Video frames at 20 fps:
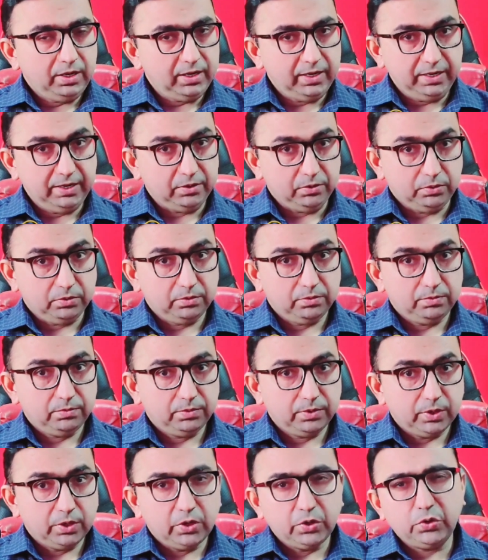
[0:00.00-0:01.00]
Hello.
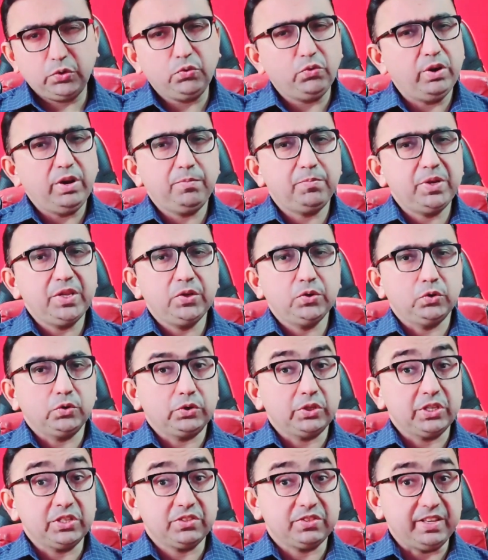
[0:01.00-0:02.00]
You have been
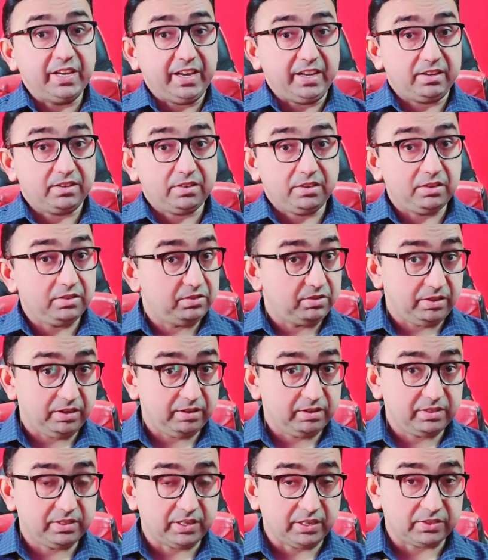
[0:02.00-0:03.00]
noticed that
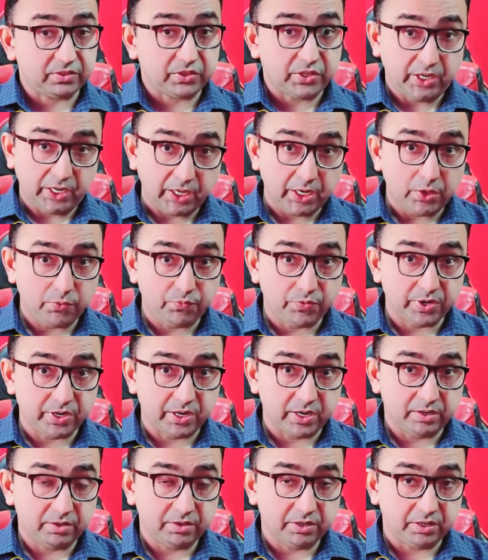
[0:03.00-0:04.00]
there is a
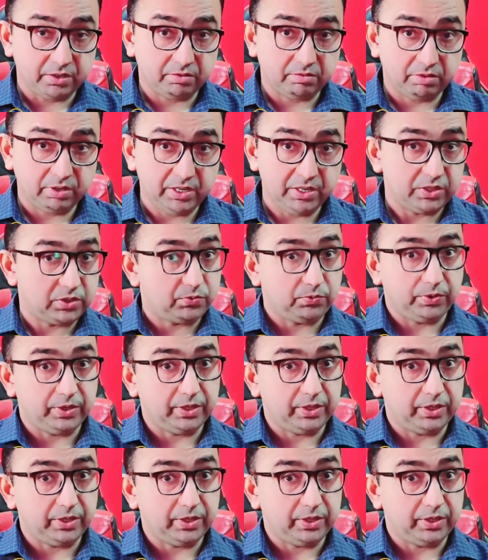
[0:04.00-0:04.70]
significant increase